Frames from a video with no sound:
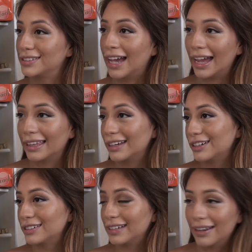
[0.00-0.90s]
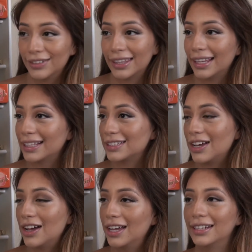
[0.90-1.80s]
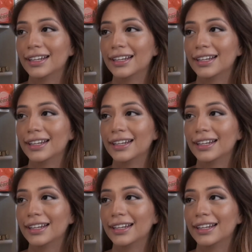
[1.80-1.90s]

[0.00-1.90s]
Highlighter, everything's on.